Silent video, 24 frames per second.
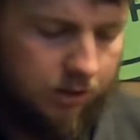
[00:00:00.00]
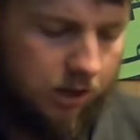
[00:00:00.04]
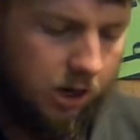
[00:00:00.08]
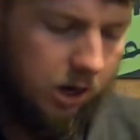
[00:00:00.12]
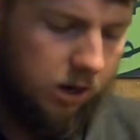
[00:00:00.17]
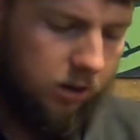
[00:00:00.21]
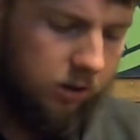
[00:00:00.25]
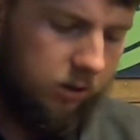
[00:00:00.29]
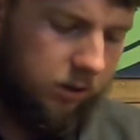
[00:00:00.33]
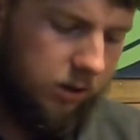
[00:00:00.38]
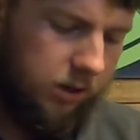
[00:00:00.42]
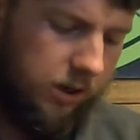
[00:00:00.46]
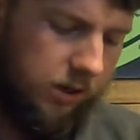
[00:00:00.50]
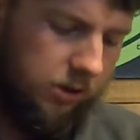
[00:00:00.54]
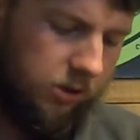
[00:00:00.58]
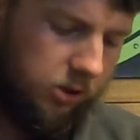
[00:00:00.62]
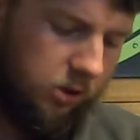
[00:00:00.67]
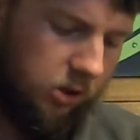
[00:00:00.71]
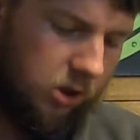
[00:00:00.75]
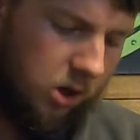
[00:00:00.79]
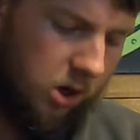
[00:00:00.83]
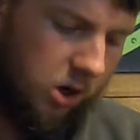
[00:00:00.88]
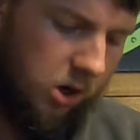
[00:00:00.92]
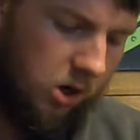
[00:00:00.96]
color
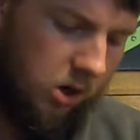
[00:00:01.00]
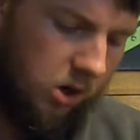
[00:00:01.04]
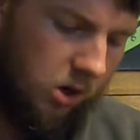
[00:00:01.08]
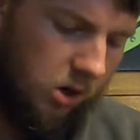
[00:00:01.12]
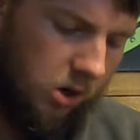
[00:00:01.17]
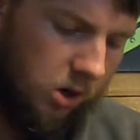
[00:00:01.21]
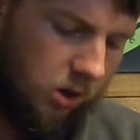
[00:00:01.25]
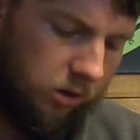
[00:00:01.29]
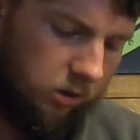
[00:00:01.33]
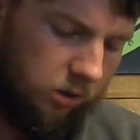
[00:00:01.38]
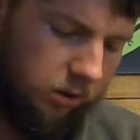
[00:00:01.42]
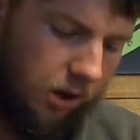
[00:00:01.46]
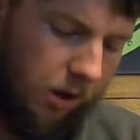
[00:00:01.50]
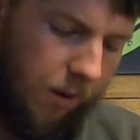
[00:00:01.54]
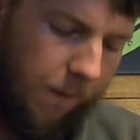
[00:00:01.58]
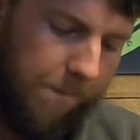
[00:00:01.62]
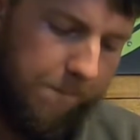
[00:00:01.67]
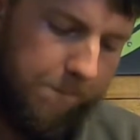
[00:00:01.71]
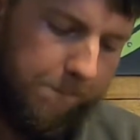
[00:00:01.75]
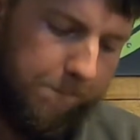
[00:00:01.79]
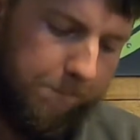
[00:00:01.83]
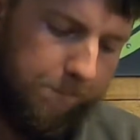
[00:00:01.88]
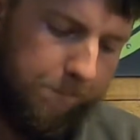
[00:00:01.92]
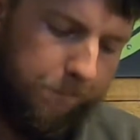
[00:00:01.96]
is called
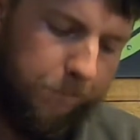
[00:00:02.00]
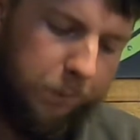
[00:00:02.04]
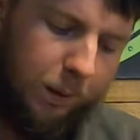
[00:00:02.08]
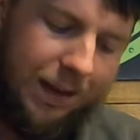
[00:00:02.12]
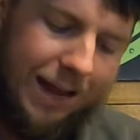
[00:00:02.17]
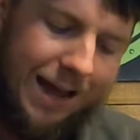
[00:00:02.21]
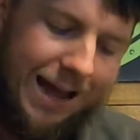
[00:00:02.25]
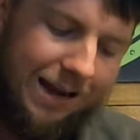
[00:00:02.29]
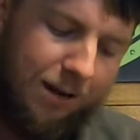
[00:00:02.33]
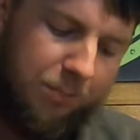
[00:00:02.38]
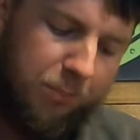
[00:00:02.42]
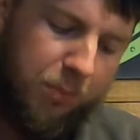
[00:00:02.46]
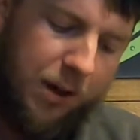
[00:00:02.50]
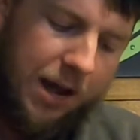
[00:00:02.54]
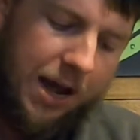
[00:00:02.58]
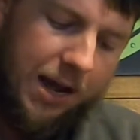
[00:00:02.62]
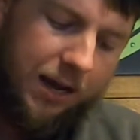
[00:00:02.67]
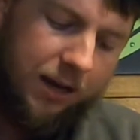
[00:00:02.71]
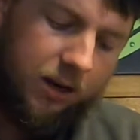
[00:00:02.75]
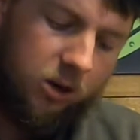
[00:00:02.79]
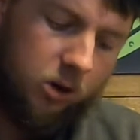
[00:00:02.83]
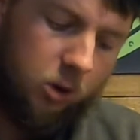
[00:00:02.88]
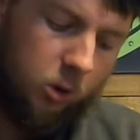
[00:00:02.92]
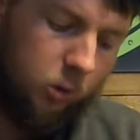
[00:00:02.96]

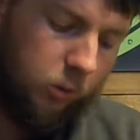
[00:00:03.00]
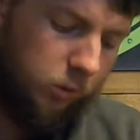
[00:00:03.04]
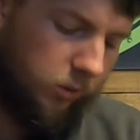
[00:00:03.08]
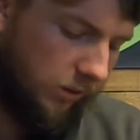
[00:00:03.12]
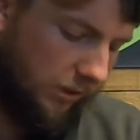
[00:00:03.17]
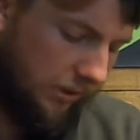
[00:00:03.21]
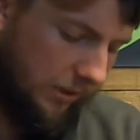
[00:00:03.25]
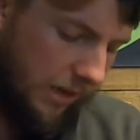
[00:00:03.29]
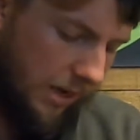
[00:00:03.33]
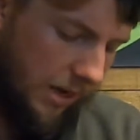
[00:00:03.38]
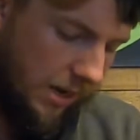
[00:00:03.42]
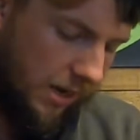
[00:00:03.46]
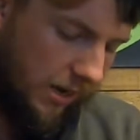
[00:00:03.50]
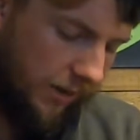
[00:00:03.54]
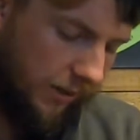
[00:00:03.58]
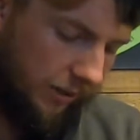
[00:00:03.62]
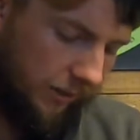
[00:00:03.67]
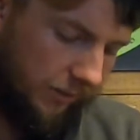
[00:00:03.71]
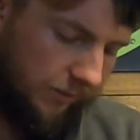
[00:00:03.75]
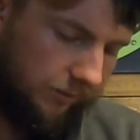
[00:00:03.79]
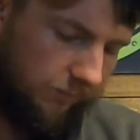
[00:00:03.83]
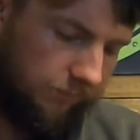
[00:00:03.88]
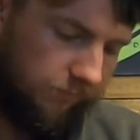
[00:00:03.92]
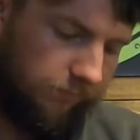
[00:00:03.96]
Blackback Gold
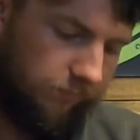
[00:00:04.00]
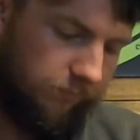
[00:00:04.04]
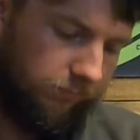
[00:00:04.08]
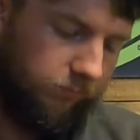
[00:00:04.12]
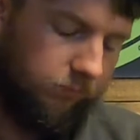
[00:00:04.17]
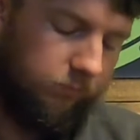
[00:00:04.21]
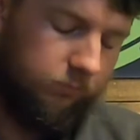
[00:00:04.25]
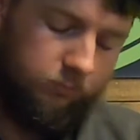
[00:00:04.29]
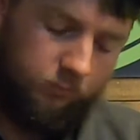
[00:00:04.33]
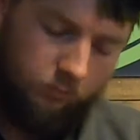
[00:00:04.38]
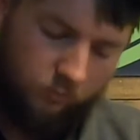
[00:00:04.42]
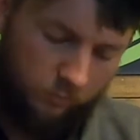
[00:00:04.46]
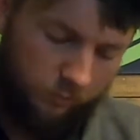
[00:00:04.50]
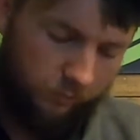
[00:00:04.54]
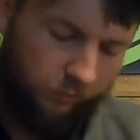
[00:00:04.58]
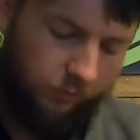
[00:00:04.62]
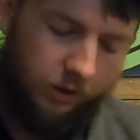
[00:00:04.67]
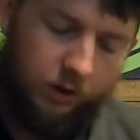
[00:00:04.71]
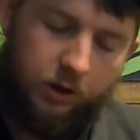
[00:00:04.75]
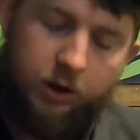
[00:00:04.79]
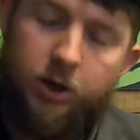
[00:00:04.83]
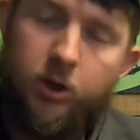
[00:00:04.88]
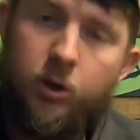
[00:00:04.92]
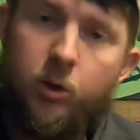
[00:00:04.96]
Side.
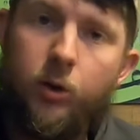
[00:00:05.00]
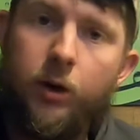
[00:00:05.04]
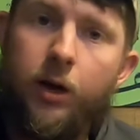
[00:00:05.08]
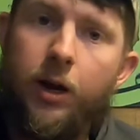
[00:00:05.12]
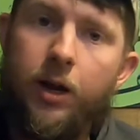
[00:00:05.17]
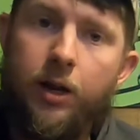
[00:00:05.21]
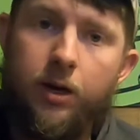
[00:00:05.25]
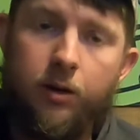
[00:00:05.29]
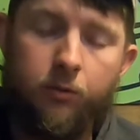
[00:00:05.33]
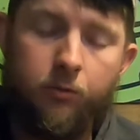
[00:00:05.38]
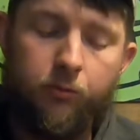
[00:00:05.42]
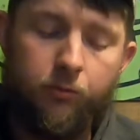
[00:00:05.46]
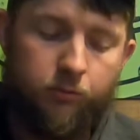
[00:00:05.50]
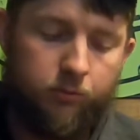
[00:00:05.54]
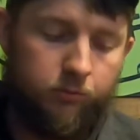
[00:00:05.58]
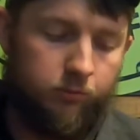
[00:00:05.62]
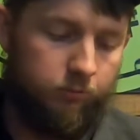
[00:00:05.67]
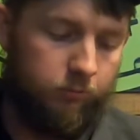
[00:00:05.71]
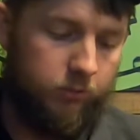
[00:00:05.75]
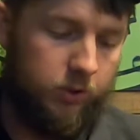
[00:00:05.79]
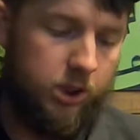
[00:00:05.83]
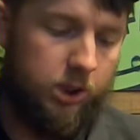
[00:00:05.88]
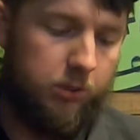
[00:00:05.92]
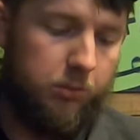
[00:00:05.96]
Very creative,
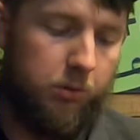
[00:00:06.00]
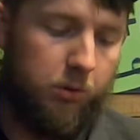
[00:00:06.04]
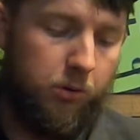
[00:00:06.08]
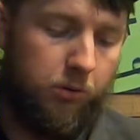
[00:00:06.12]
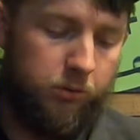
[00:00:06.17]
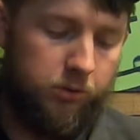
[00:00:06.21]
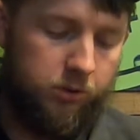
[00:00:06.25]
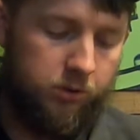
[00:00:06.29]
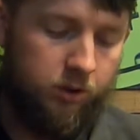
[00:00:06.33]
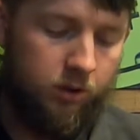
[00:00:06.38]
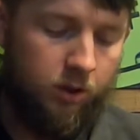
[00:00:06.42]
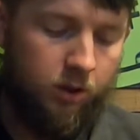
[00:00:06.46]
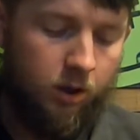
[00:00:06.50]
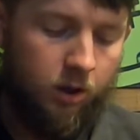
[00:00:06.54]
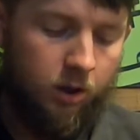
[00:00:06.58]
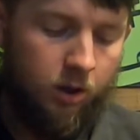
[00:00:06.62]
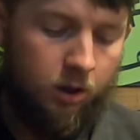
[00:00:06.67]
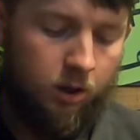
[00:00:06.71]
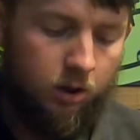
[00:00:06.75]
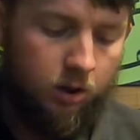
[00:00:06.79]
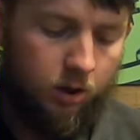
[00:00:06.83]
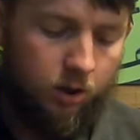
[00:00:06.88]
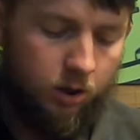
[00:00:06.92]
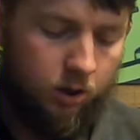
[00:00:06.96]
Tbone.
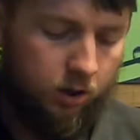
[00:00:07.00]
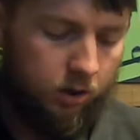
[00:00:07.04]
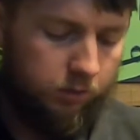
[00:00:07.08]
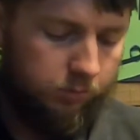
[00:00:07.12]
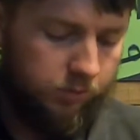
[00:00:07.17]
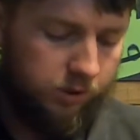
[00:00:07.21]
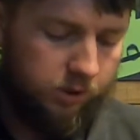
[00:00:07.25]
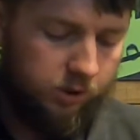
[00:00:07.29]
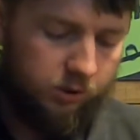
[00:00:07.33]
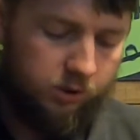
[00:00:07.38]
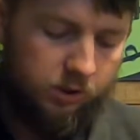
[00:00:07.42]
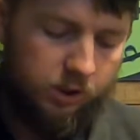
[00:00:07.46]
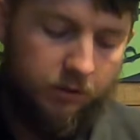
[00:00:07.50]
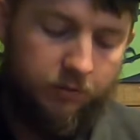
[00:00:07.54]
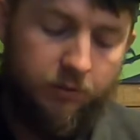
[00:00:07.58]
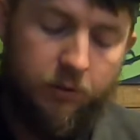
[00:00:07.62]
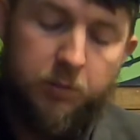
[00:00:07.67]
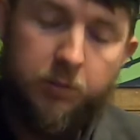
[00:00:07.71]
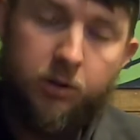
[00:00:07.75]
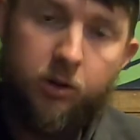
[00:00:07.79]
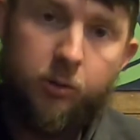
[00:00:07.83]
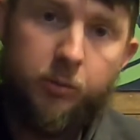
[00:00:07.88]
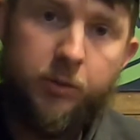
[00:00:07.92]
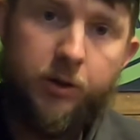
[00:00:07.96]
Still
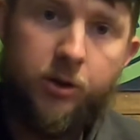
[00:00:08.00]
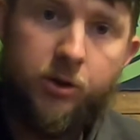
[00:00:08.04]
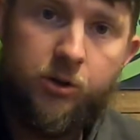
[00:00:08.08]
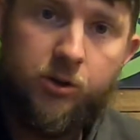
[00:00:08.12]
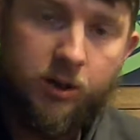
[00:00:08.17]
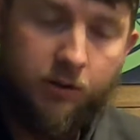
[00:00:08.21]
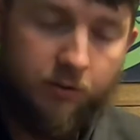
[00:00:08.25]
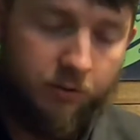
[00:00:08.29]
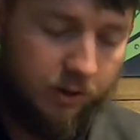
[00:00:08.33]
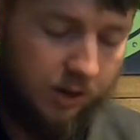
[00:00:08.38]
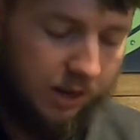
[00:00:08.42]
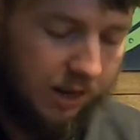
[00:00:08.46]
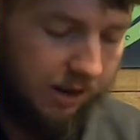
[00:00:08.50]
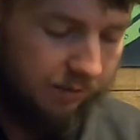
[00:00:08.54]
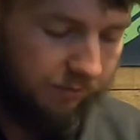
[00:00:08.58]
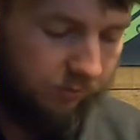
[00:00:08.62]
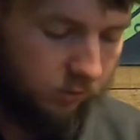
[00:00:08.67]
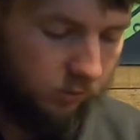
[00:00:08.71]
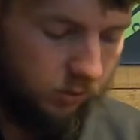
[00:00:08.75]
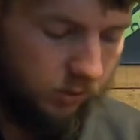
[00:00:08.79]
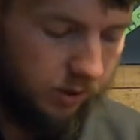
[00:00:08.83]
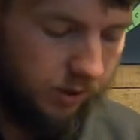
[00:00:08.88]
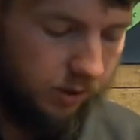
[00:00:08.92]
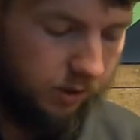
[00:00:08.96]
70 millimeters,
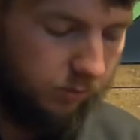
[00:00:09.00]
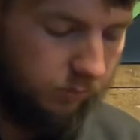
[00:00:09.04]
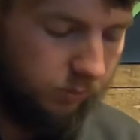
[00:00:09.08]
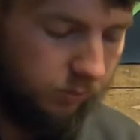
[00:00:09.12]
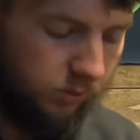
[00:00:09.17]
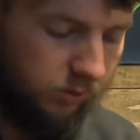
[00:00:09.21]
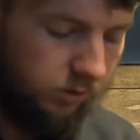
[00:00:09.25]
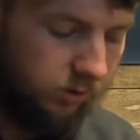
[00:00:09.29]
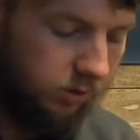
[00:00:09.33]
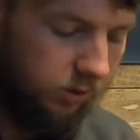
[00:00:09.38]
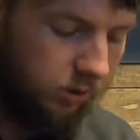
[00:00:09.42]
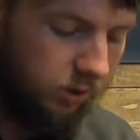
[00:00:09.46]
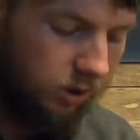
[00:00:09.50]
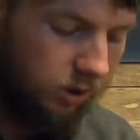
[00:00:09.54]
7.5 grams.